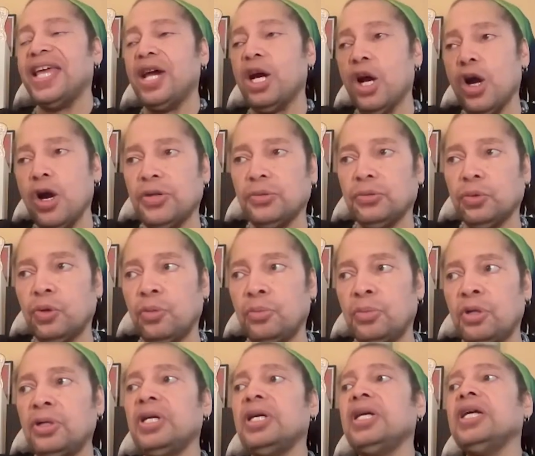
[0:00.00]
heard the
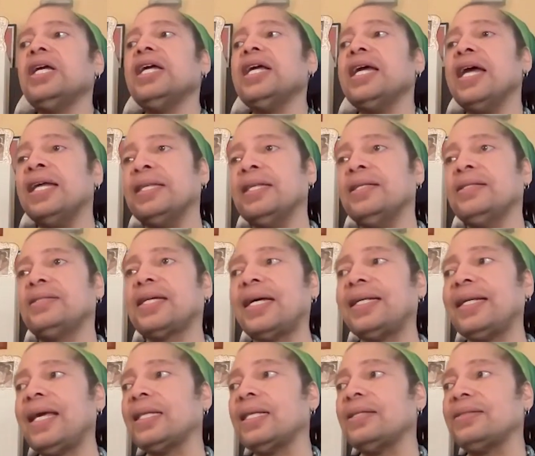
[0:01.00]
rumor and then said,
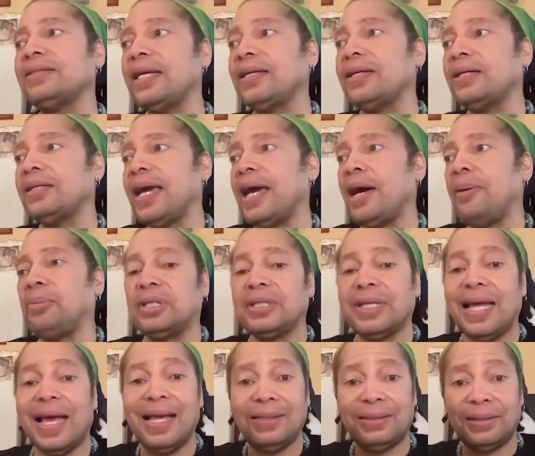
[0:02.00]
"Hey, let's take a gamble and
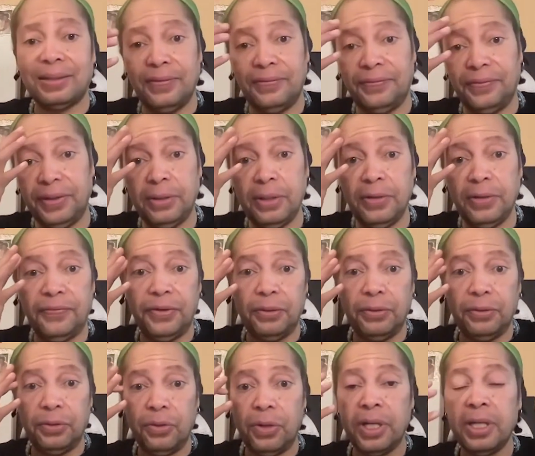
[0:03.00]
ask if you'll
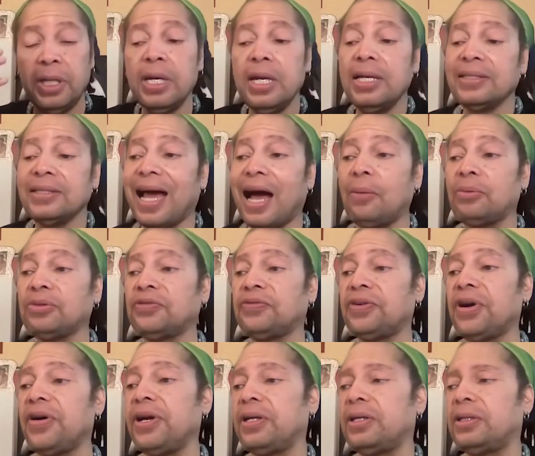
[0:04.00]
do it." So I was
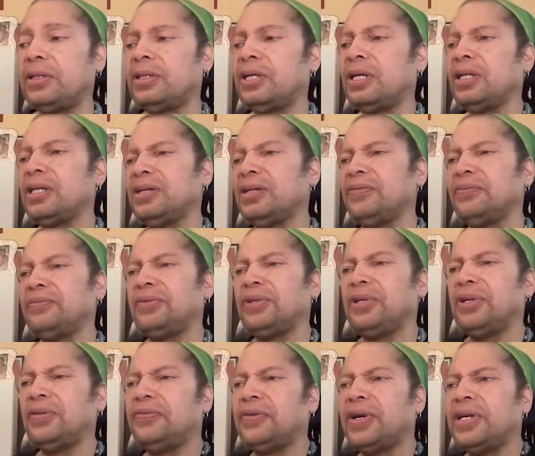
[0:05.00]
very
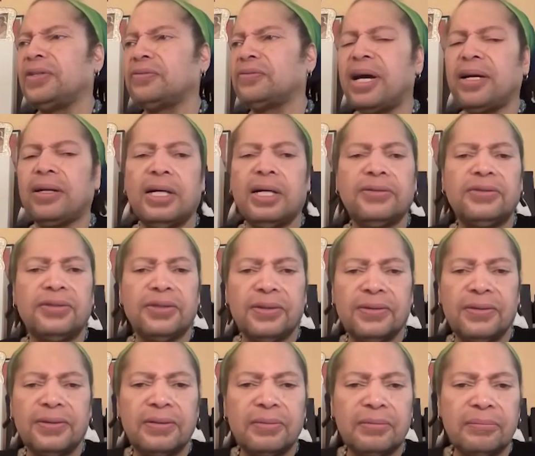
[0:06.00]
good friends with Michael
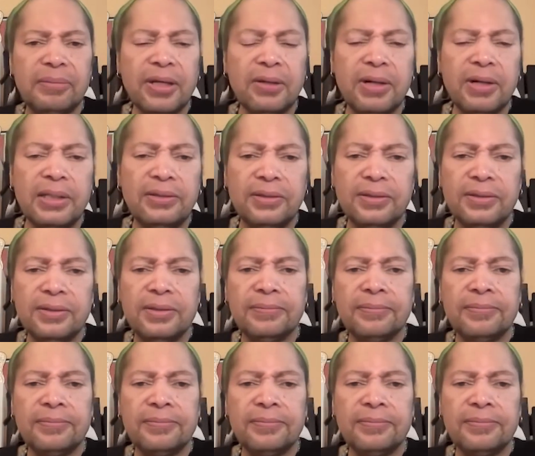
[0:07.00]
Hutchins.